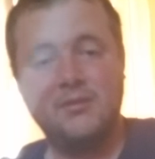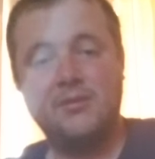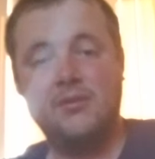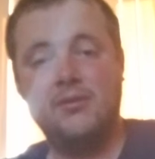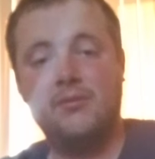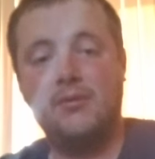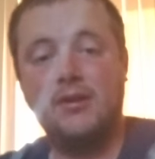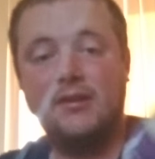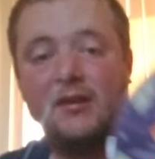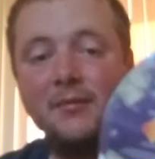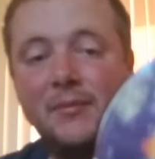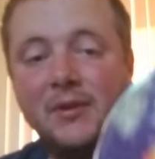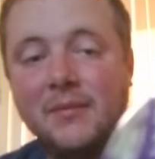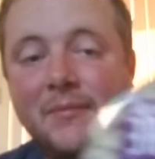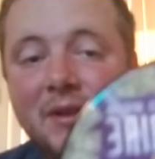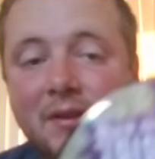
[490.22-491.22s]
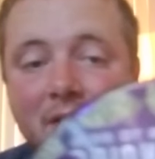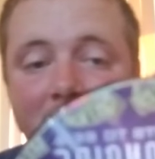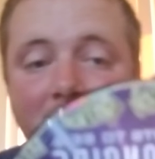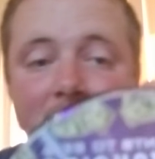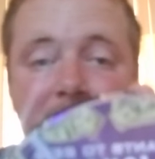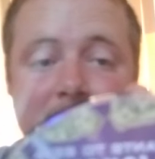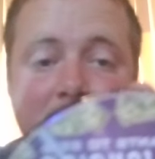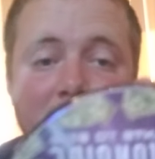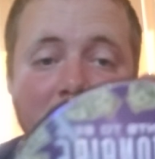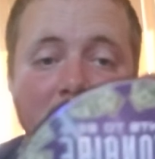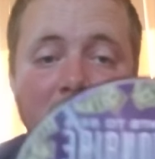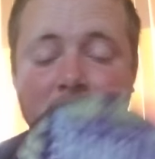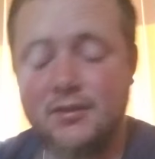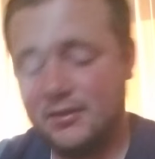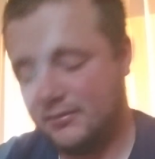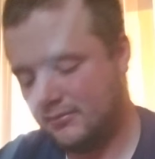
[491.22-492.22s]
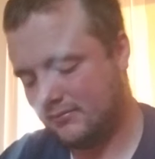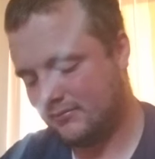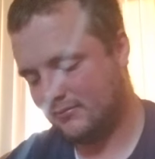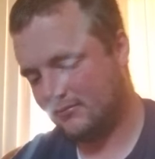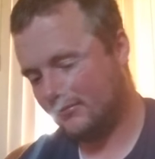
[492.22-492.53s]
Who Wants to Be a Millionaire 3rd edition.